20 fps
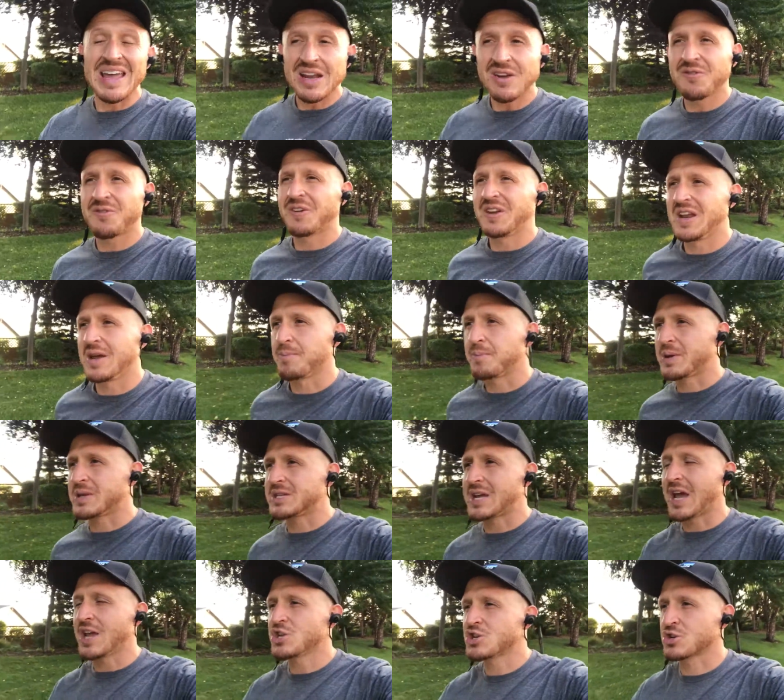infinite
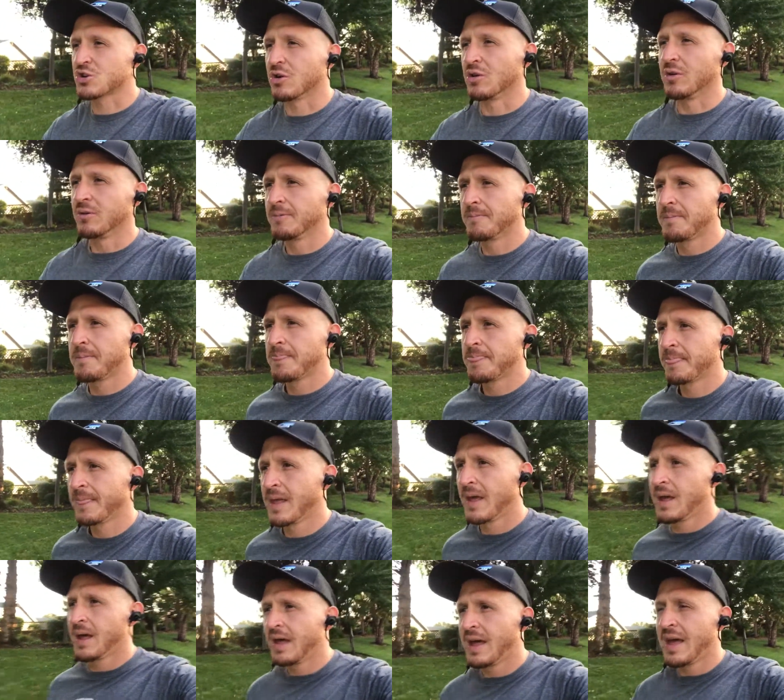potential,
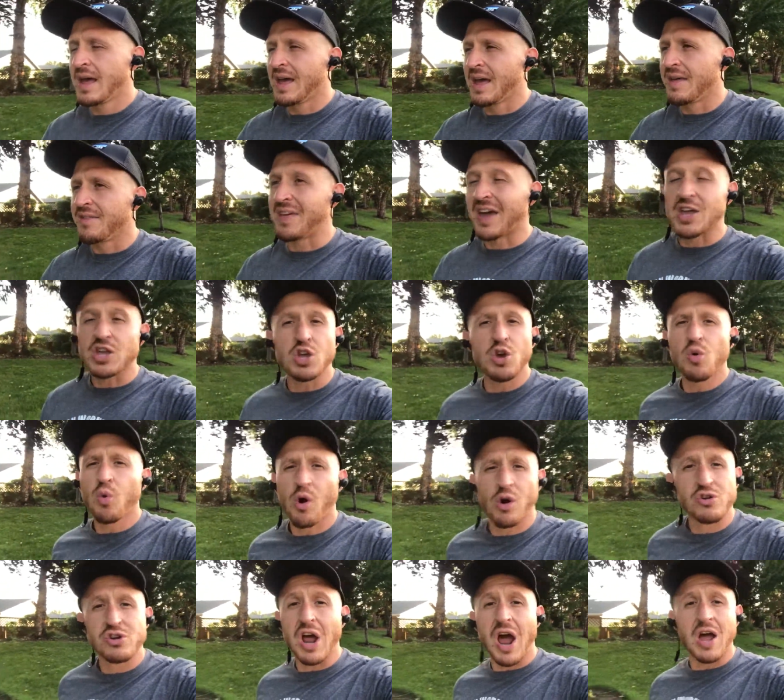that you
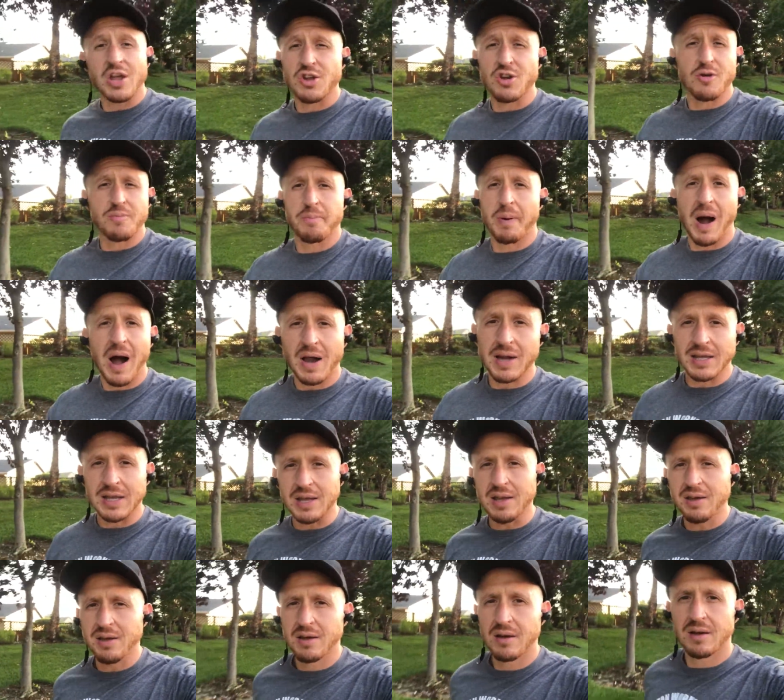are not your
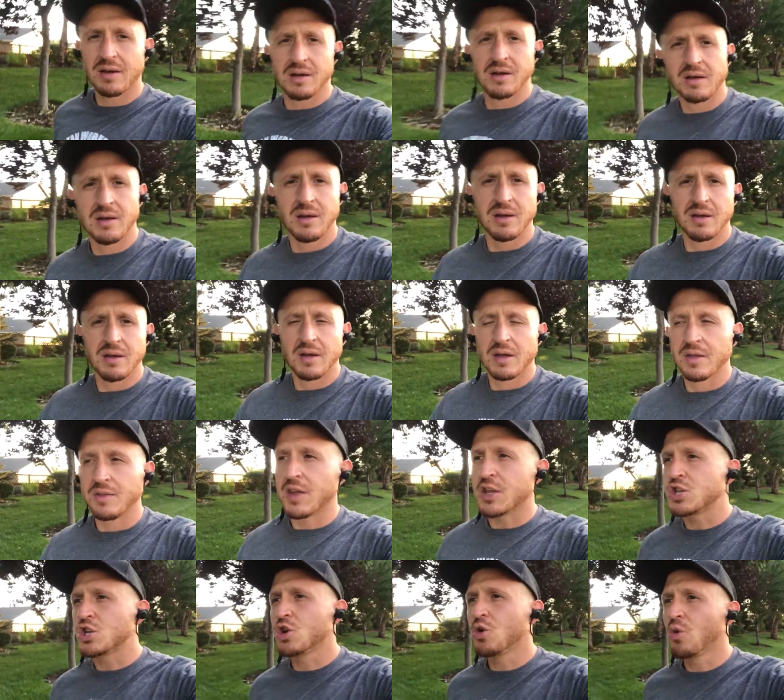body,
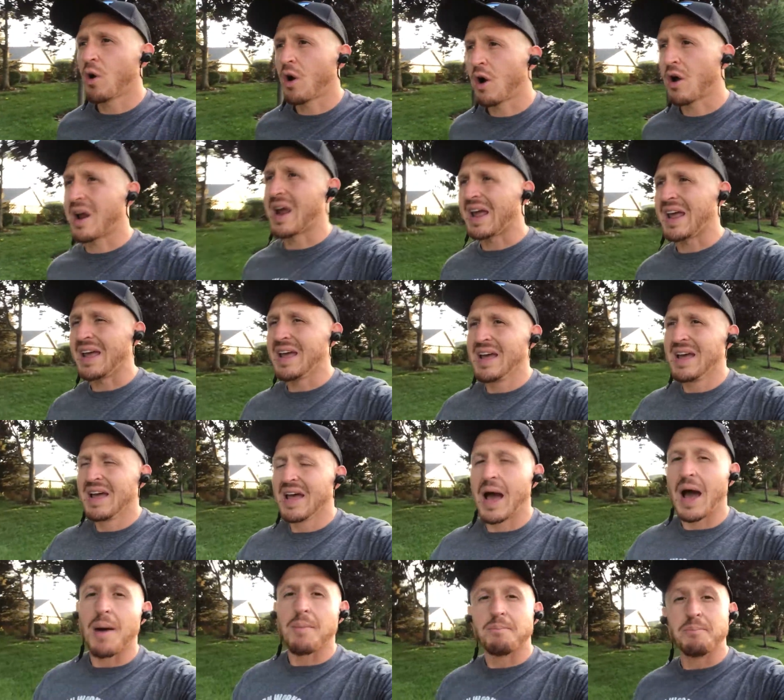that you are
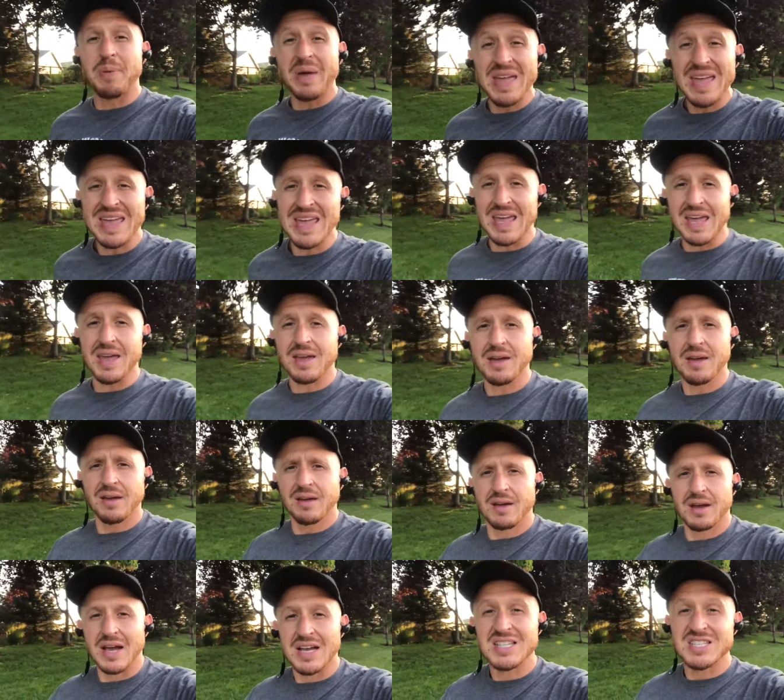a being,
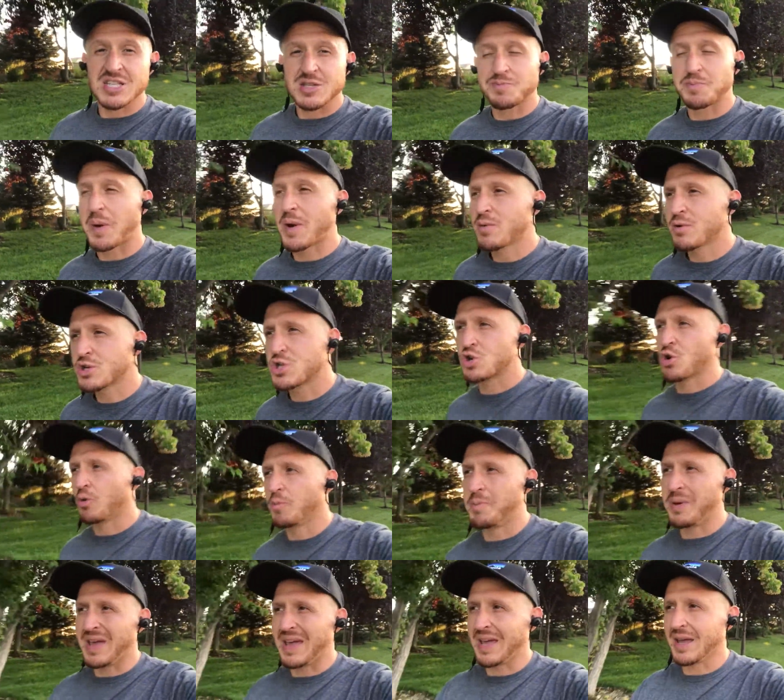a spiritual
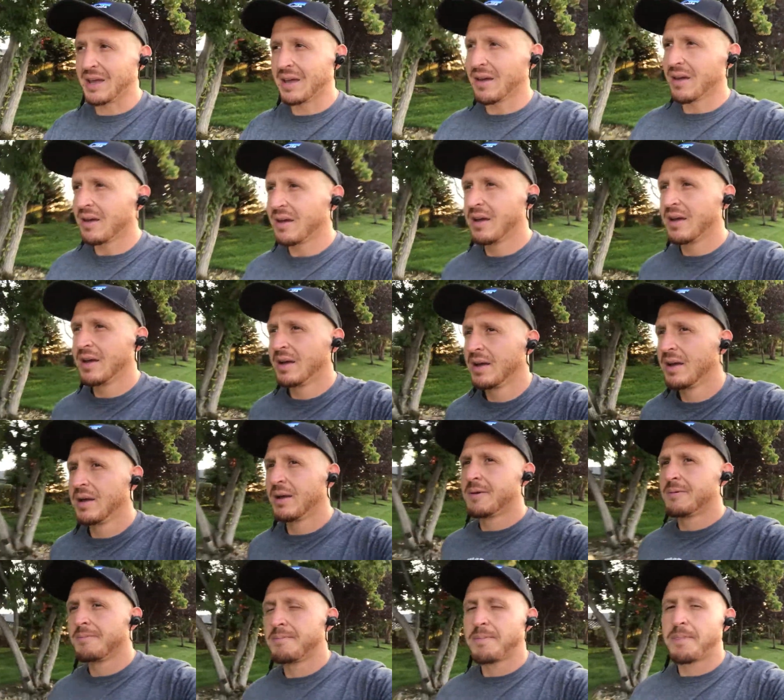being
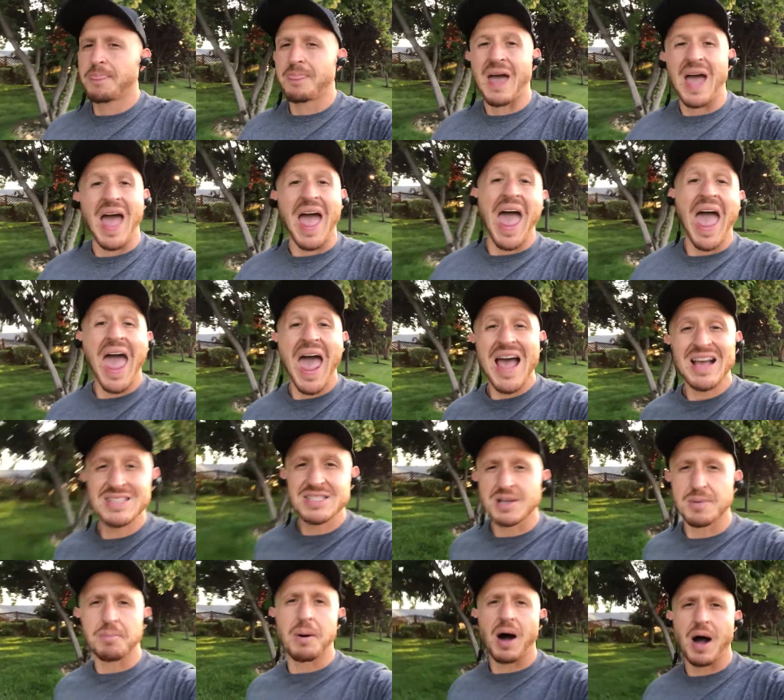that
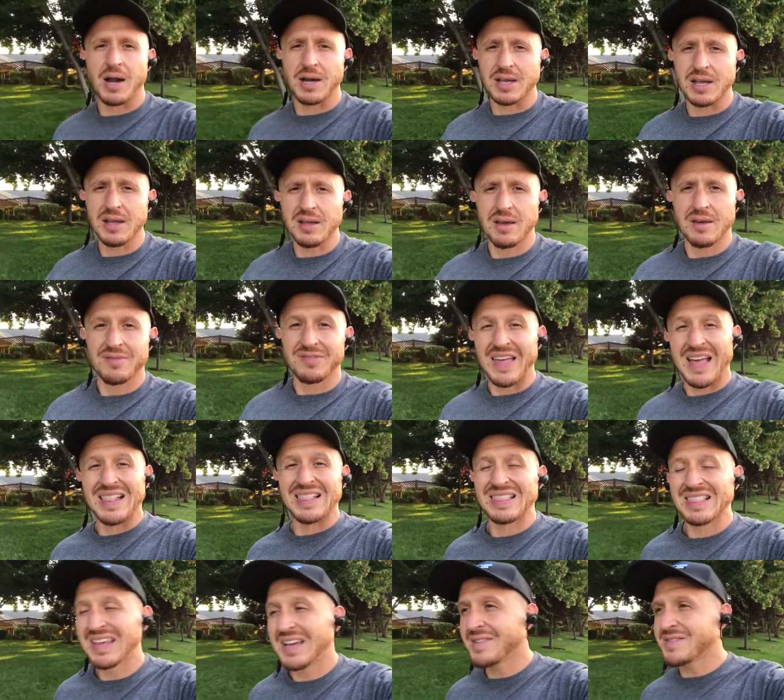has a body, that
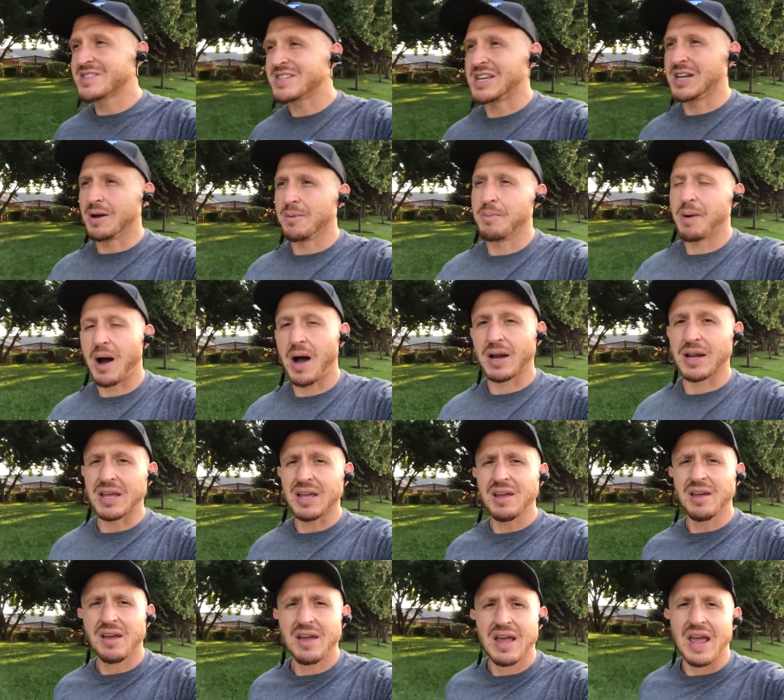lives in a
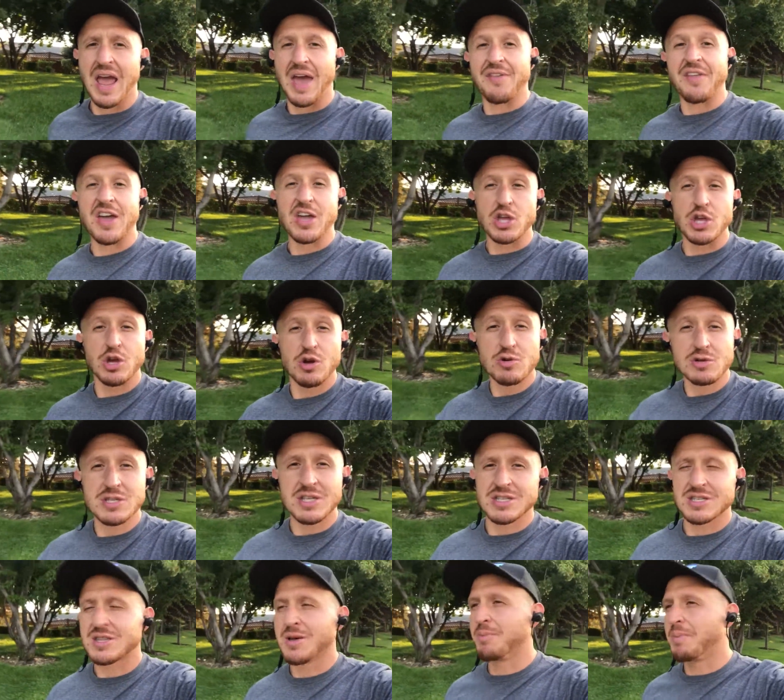body, and that
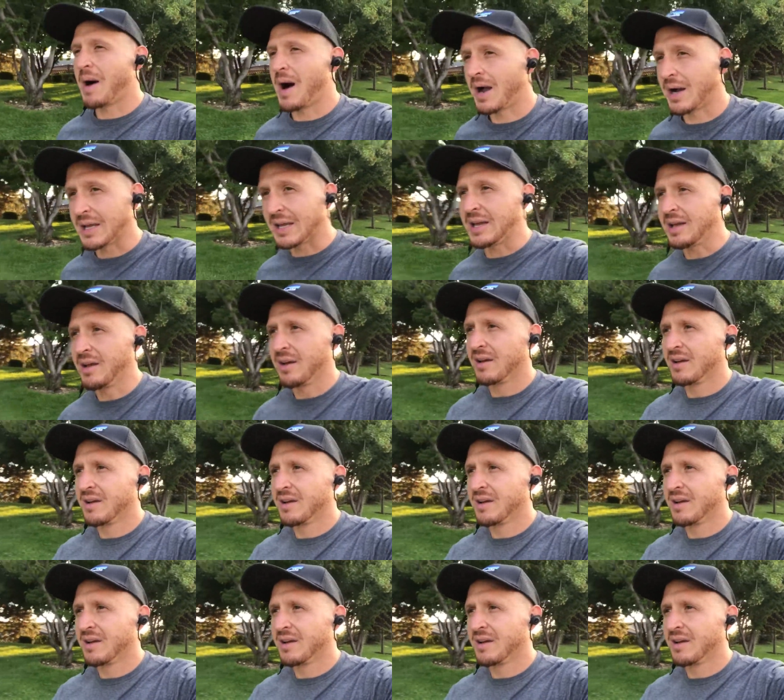uses the body